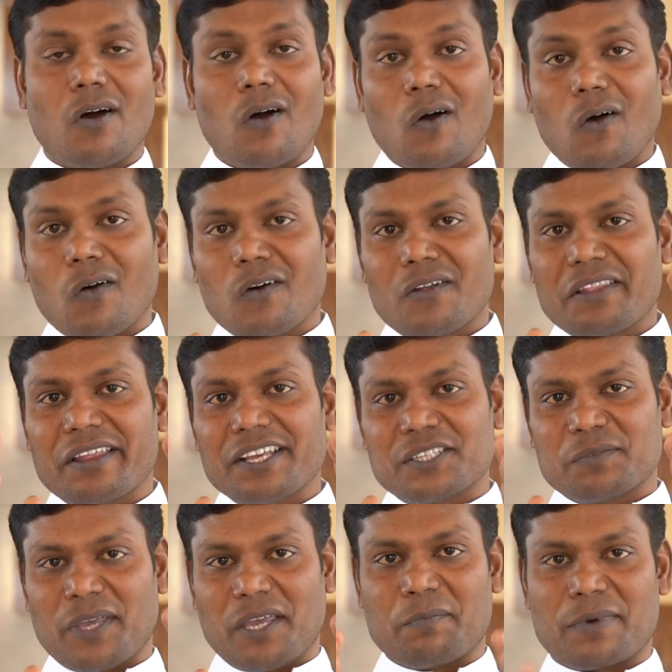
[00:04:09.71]
all
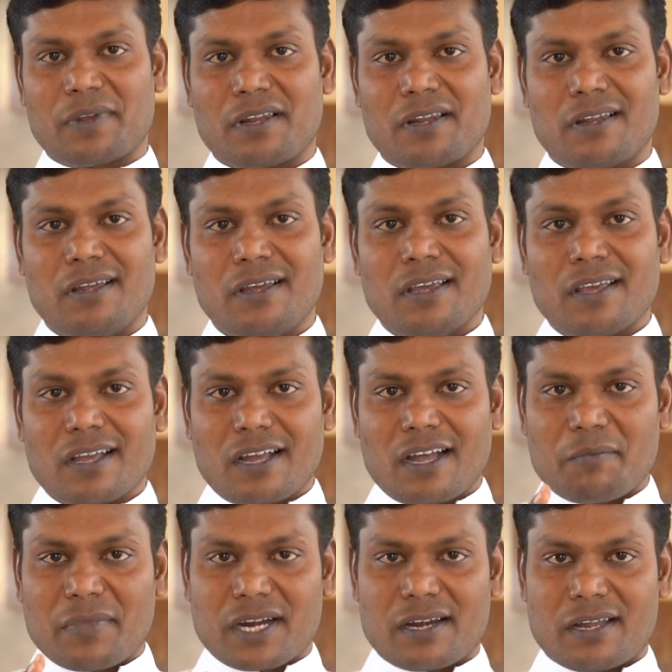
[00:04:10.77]
these people
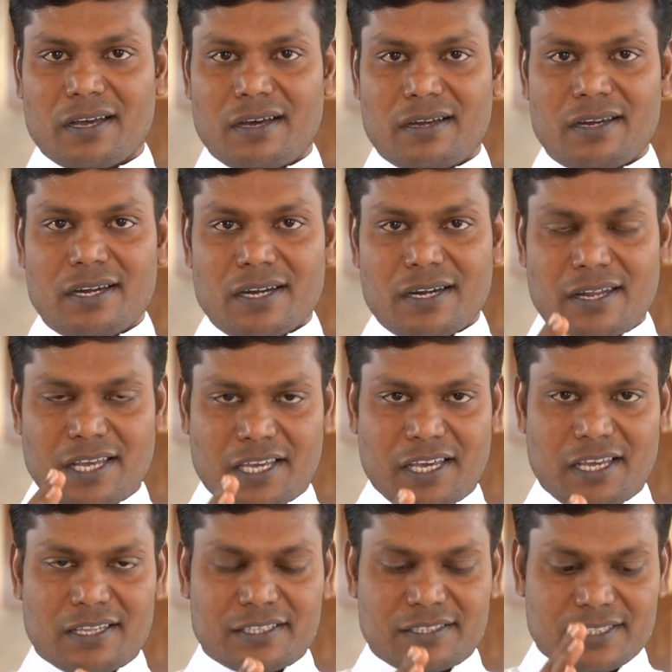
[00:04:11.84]
come under
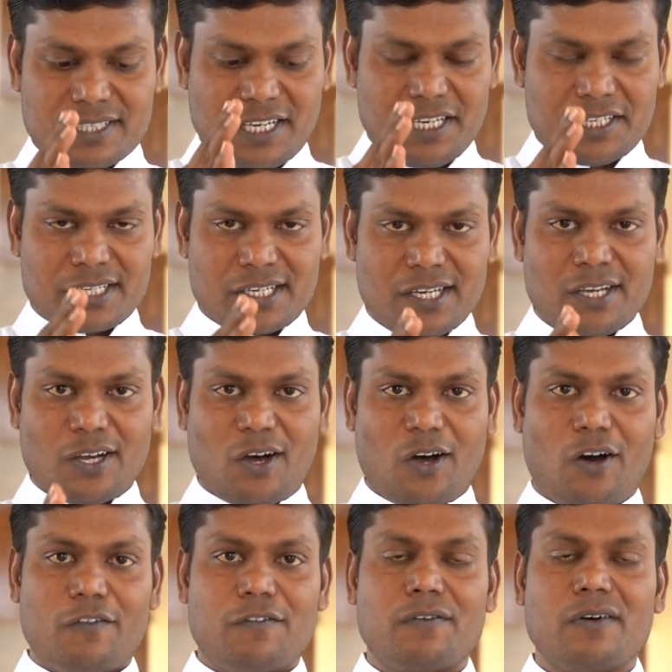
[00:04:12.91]
taking the seat
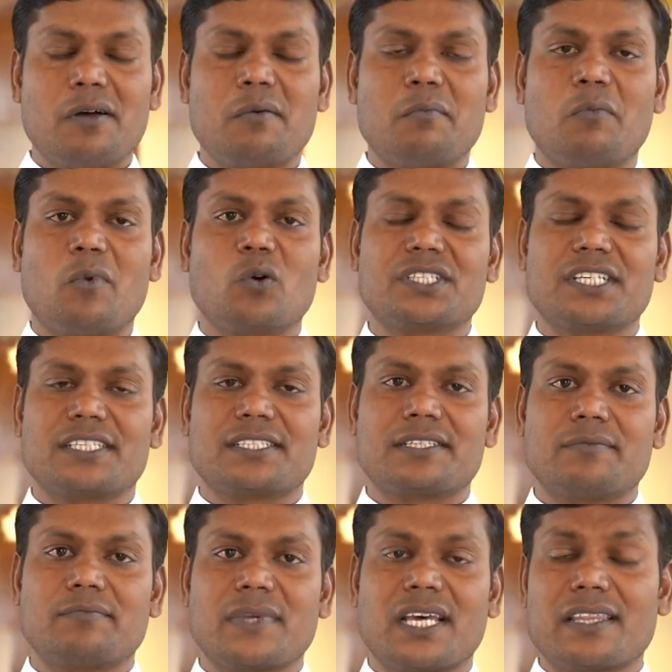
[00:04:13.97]
of Moses.
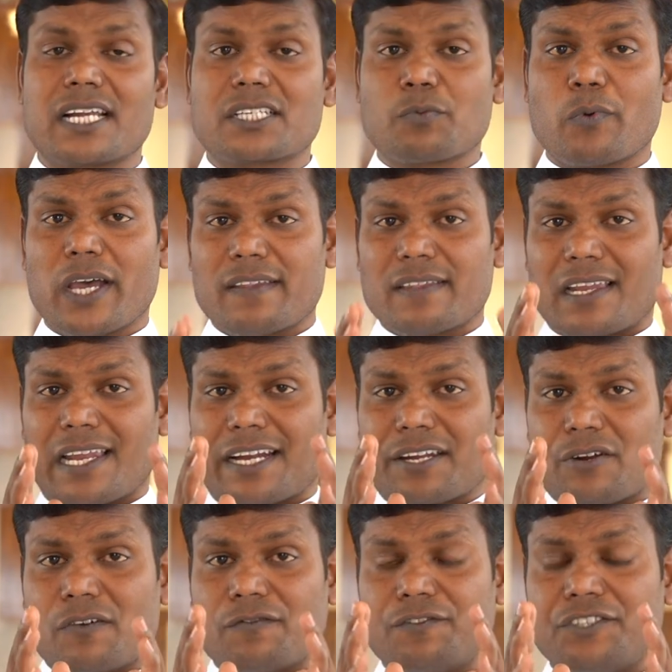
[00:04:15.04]
And that's why in the
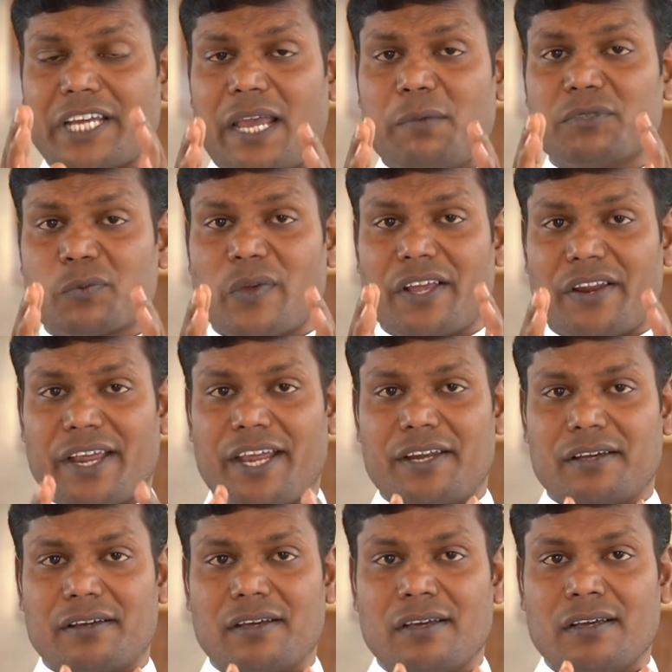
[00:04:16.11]
letter of James we
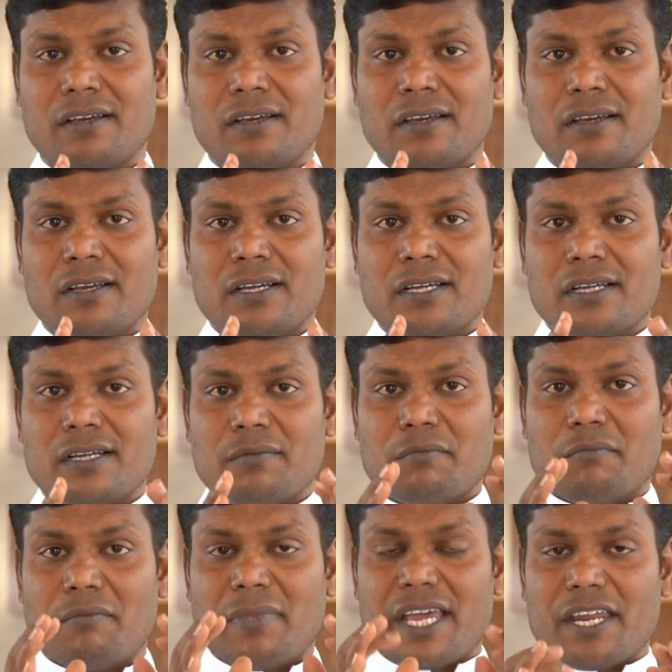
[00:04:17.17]
read,
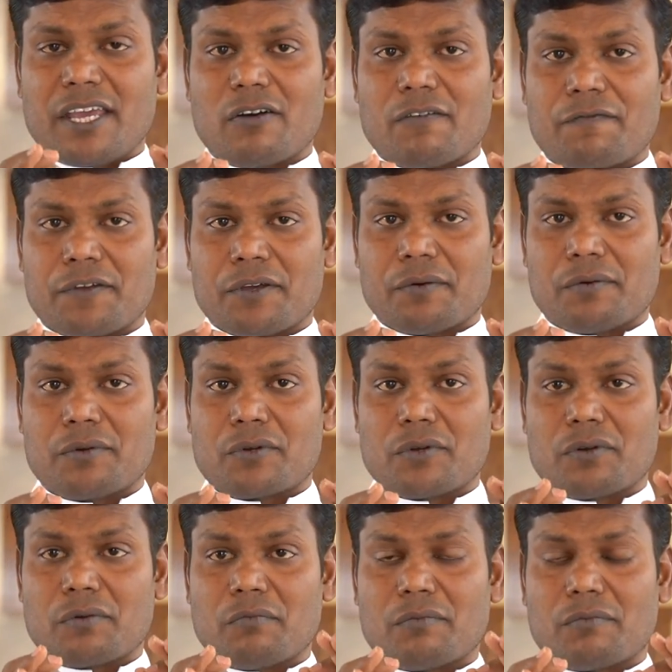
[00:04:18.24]
many of you,
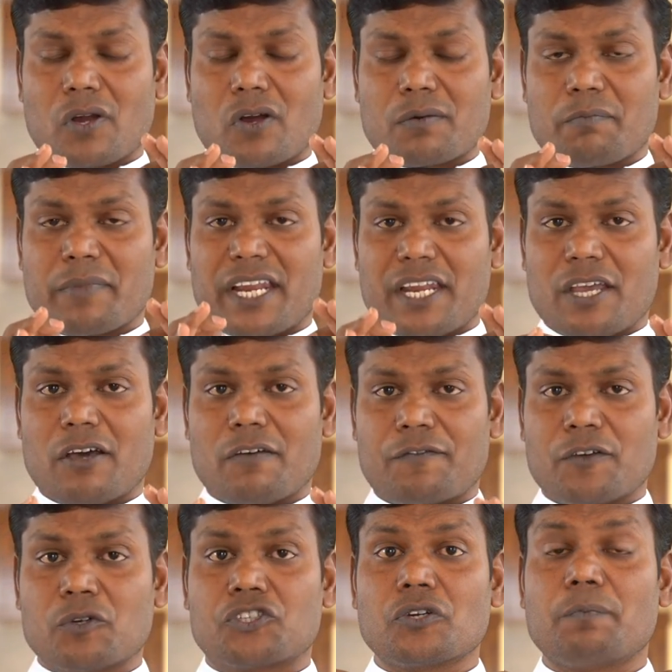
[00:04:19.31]
not many
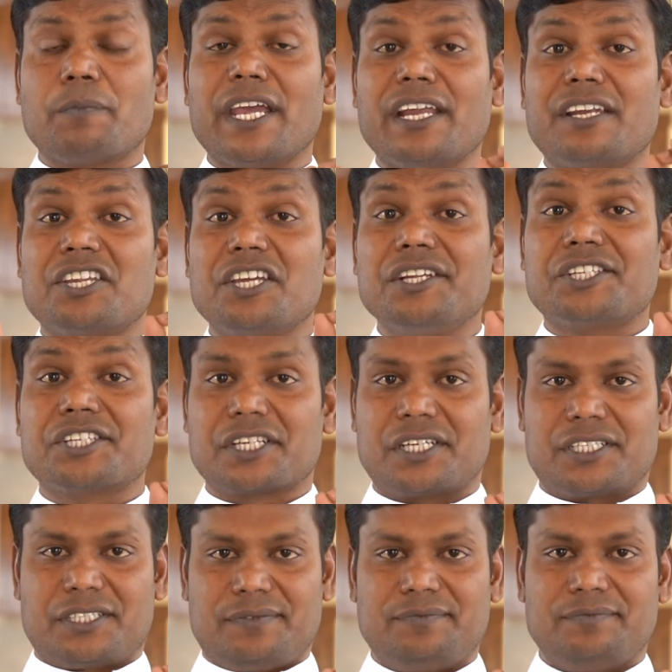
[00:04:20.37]
of you should be
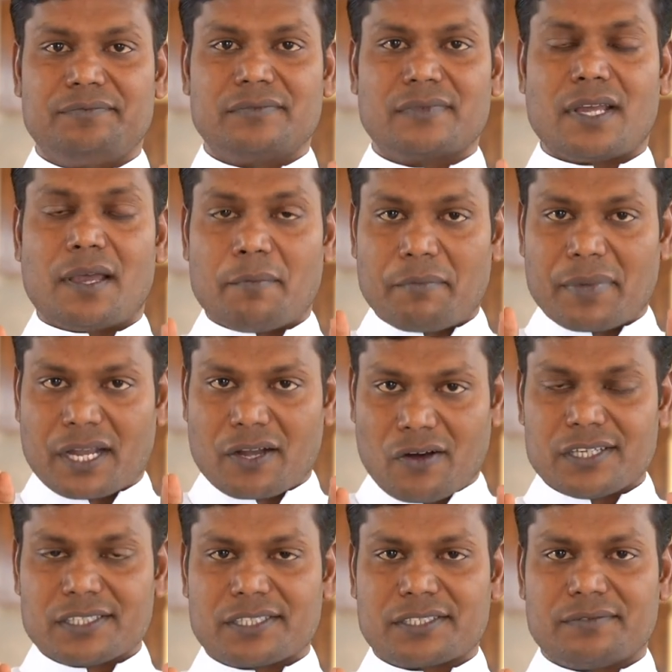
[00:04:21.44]
teachers
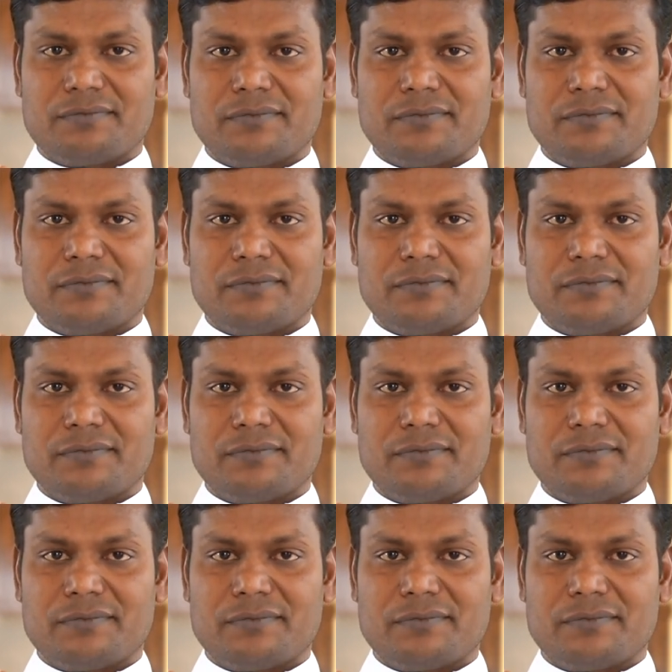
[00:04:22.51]
because